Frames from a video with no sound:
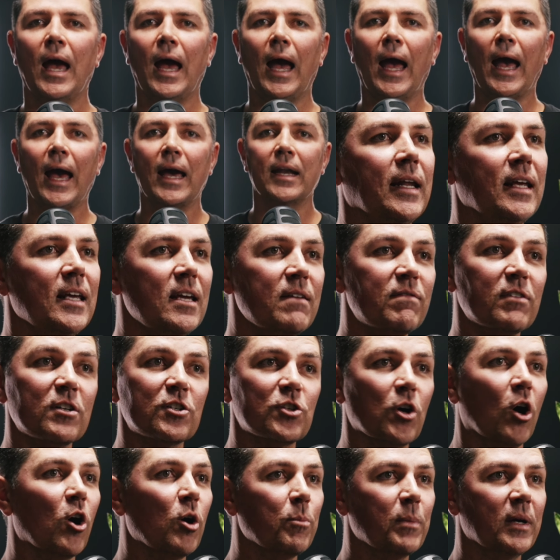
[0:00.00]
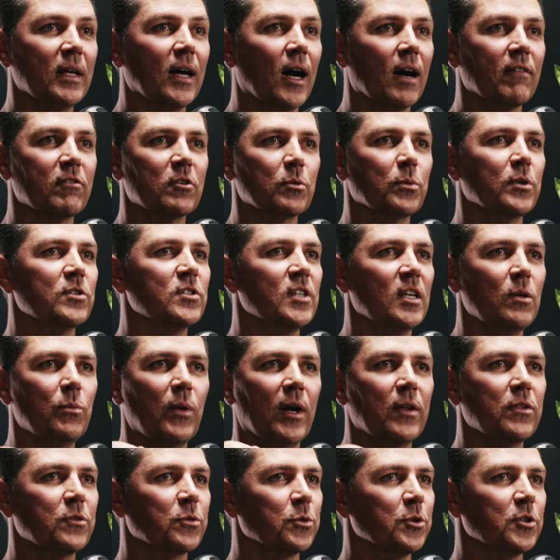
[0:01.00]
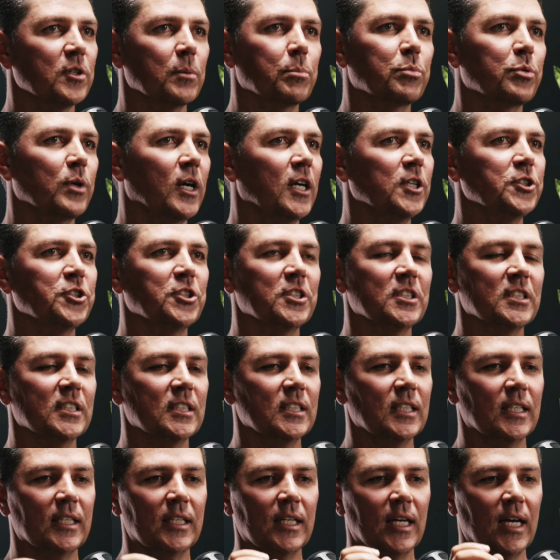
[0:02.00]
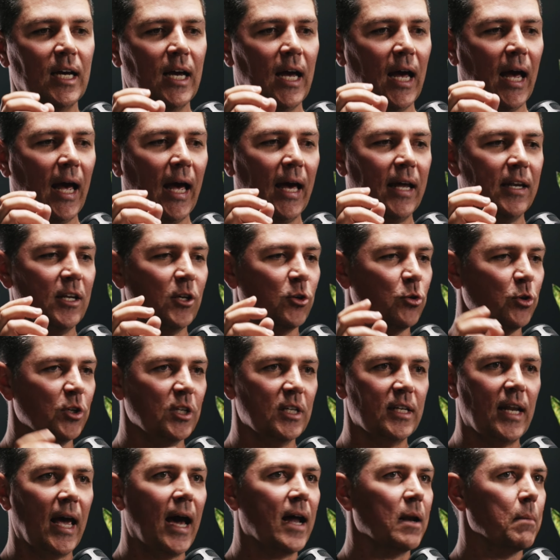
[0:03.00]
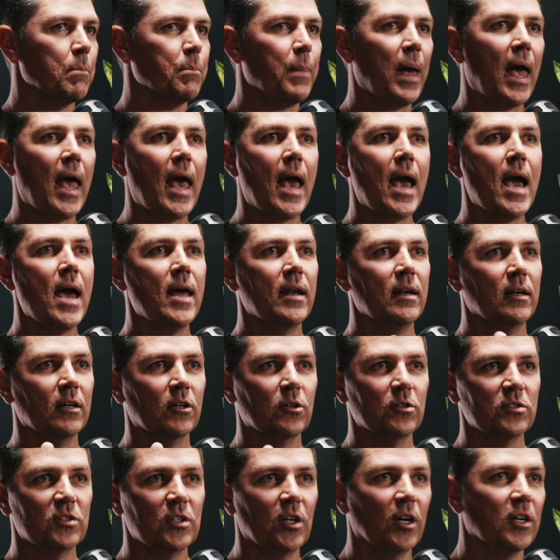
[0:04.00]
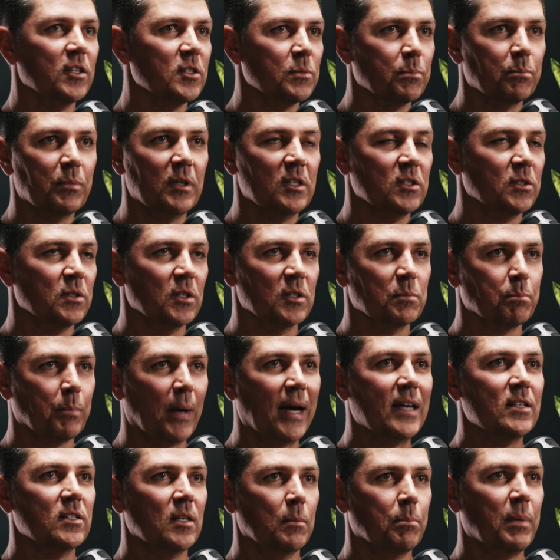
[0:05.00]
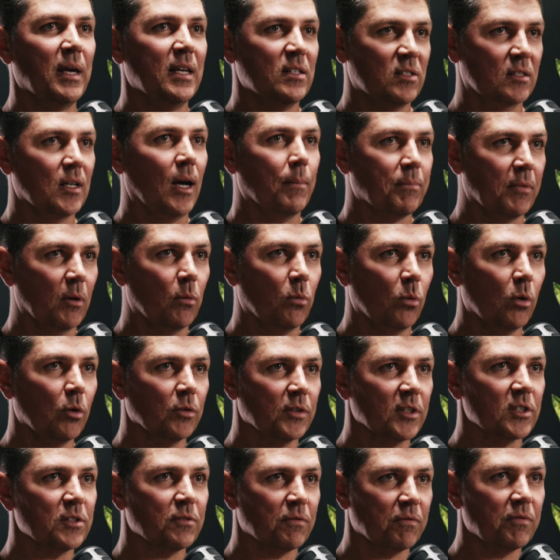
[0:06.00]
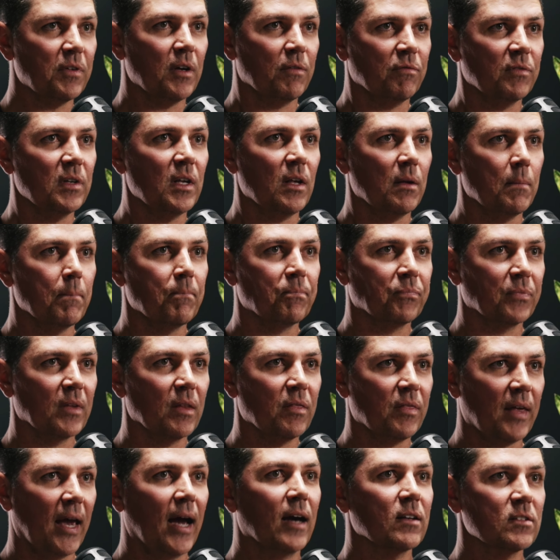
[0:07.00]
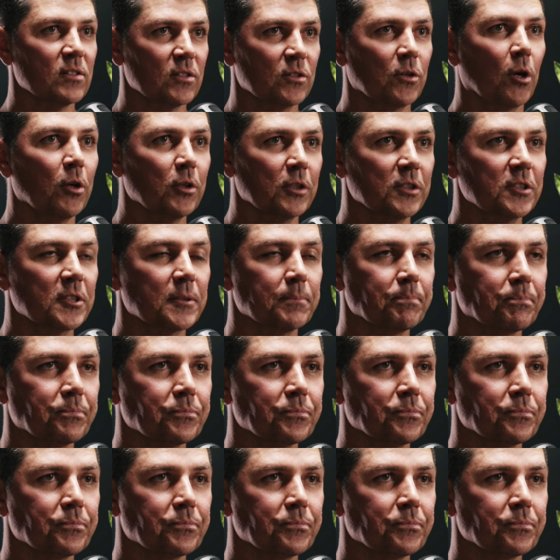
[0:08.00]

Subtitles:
And he even told me afterwards he went through depression and he couldn't get out of bed, and because he's just basically pissed up the wall this $50,000.